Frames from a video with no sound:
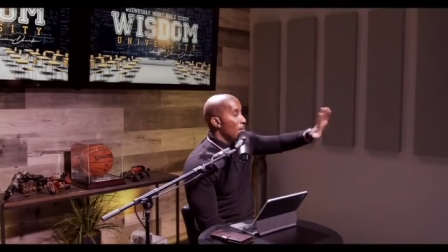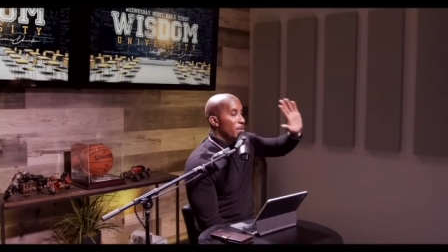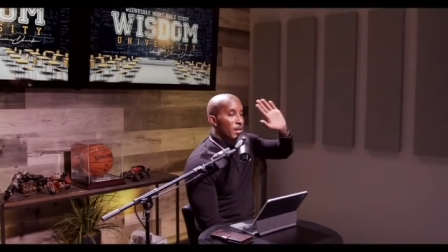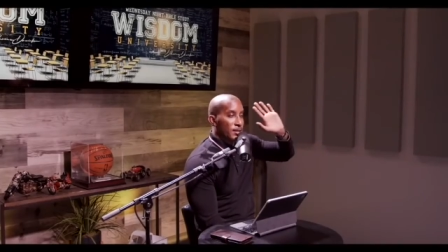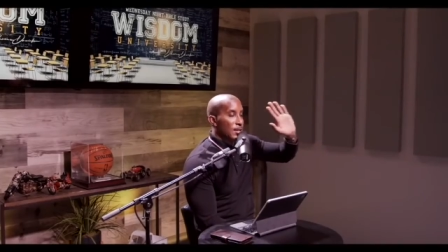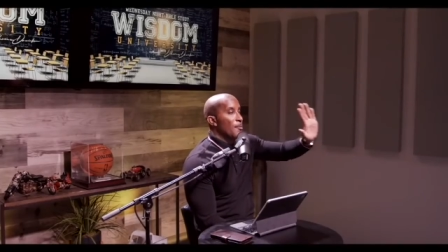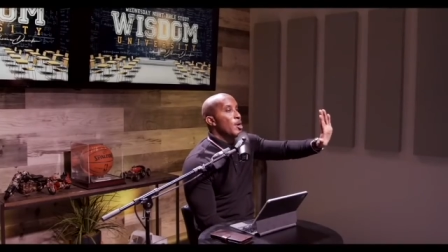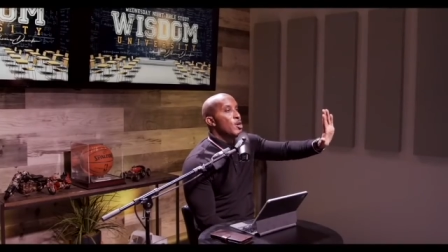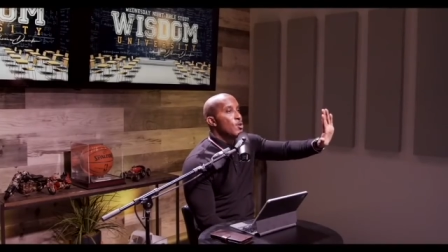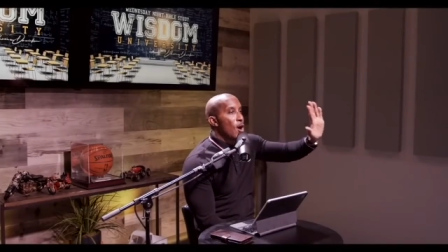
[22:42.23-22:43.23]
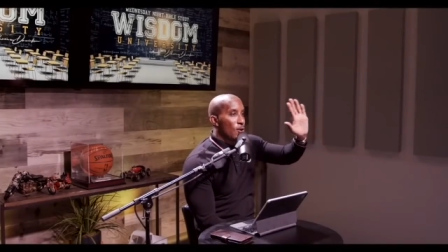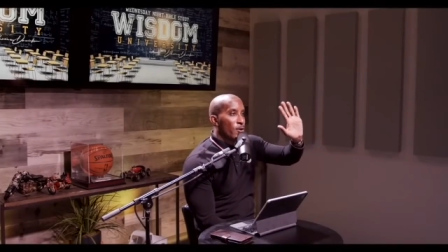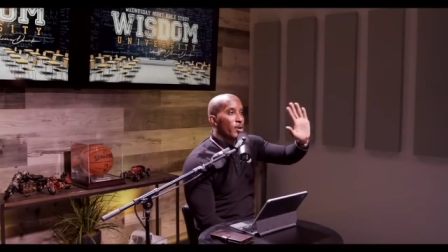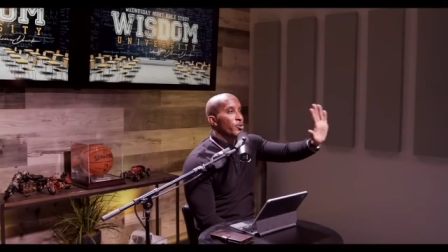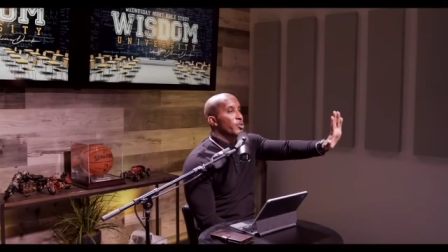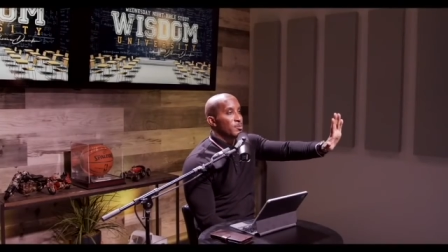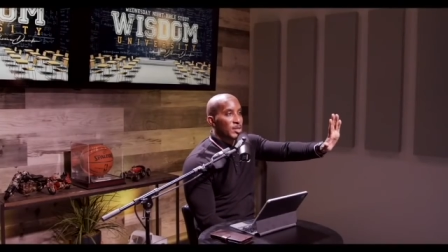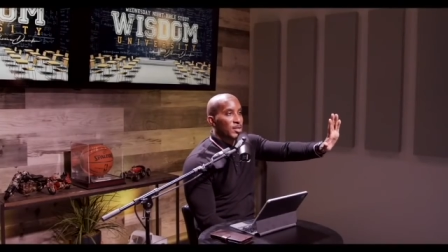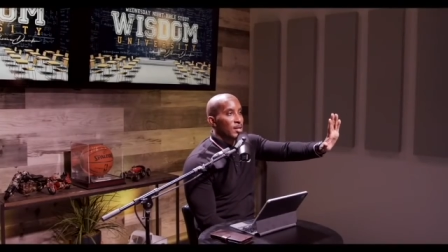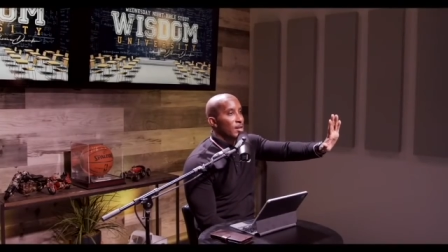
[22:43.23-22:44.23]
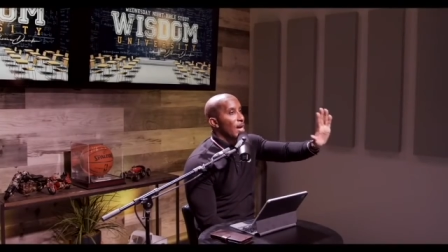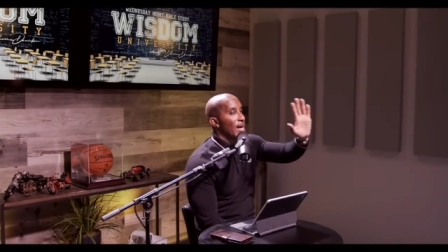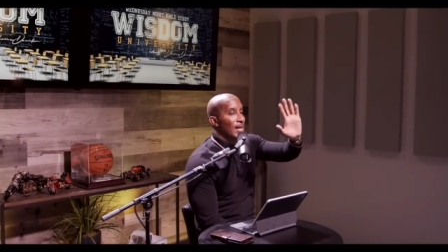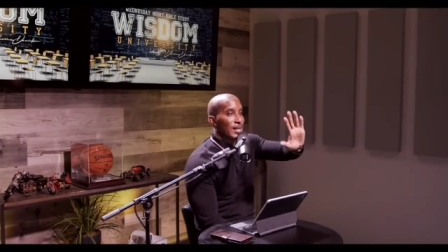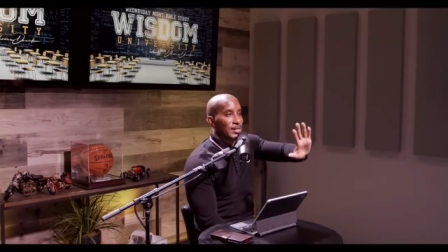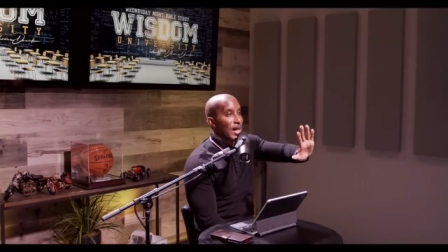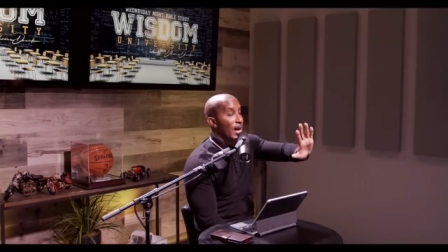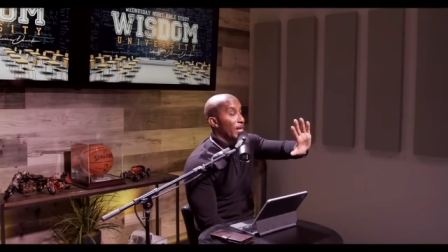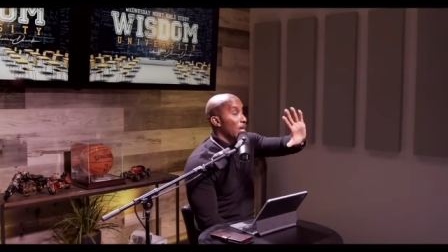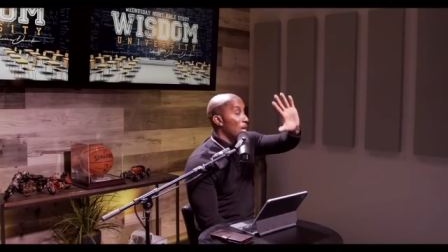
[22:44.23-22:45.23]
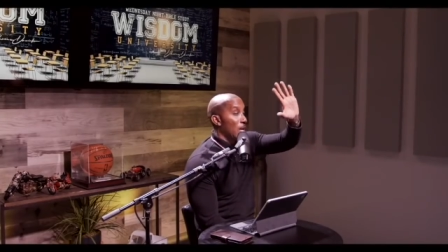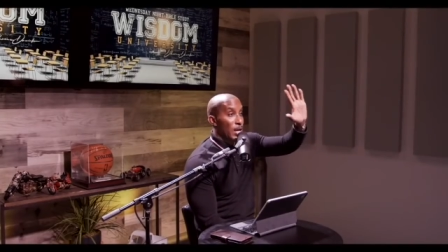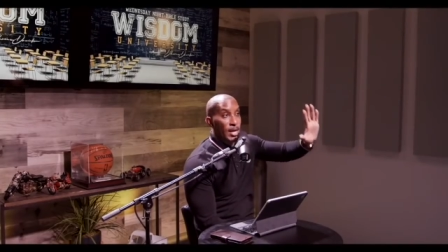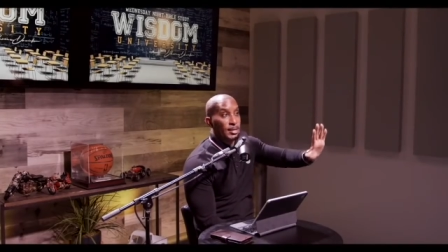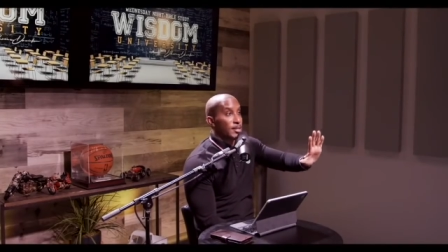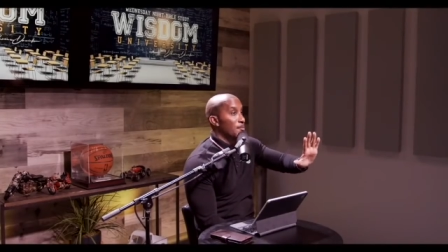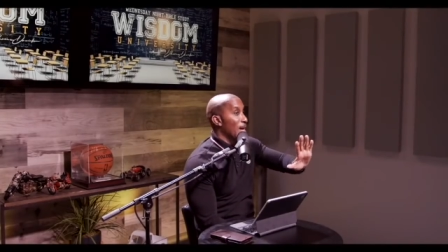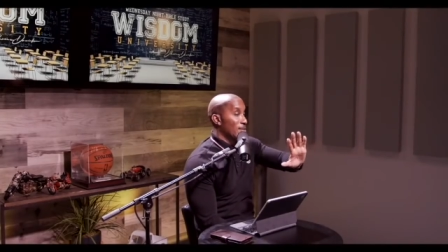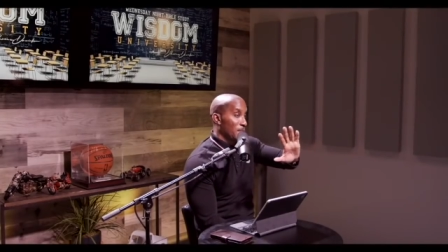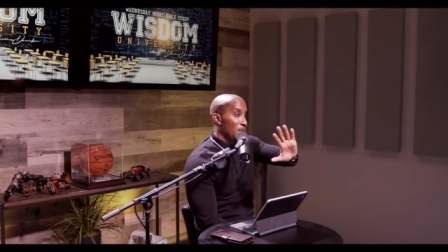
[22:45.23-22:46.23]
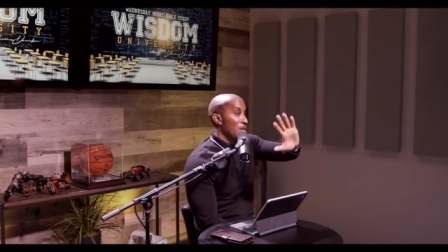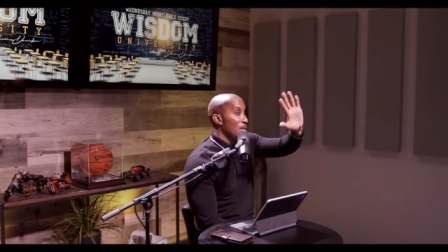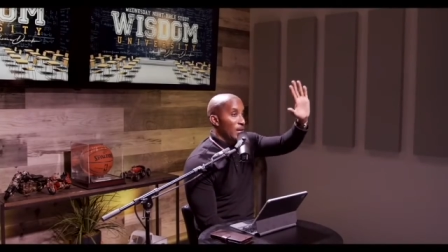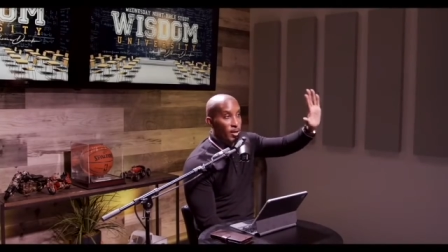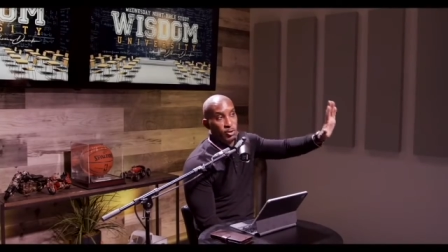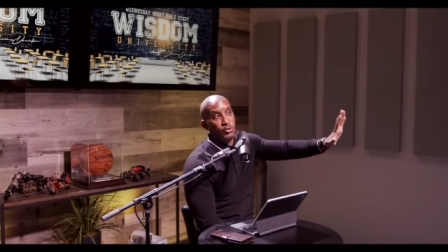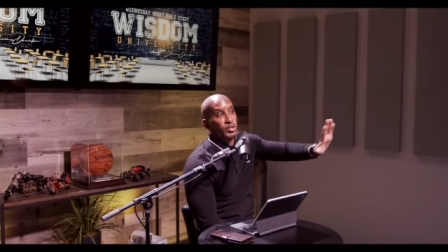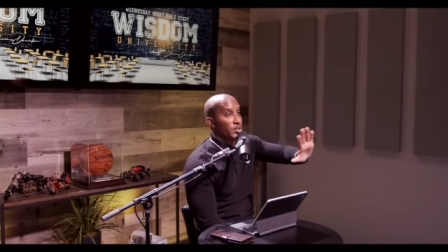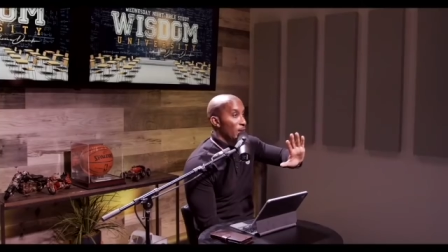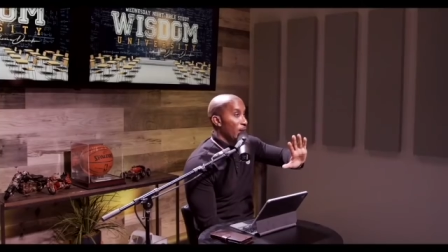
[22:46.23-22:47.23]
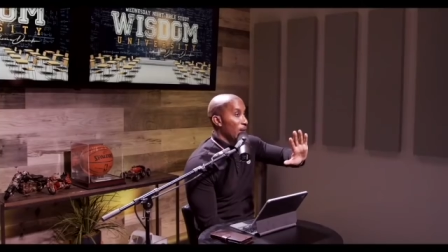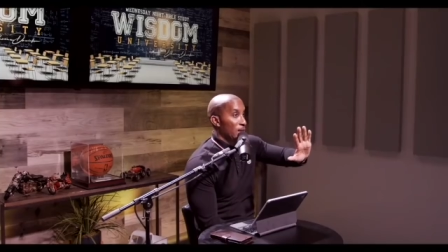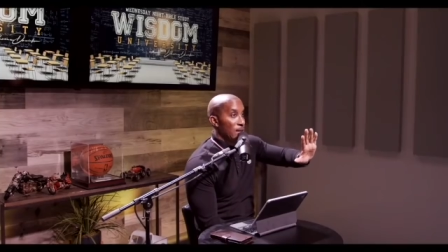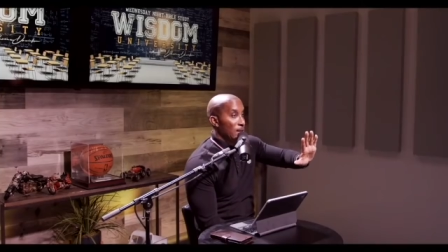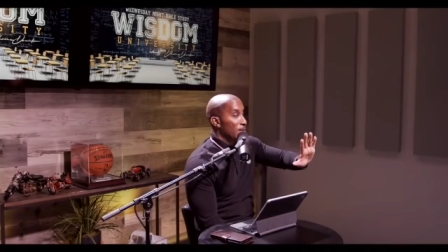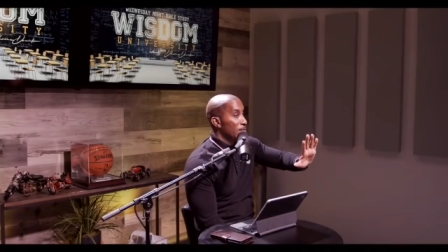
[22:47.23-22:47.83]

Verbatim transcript: But then some of you are going to Christmas dinner and it is like it's about to be interesting.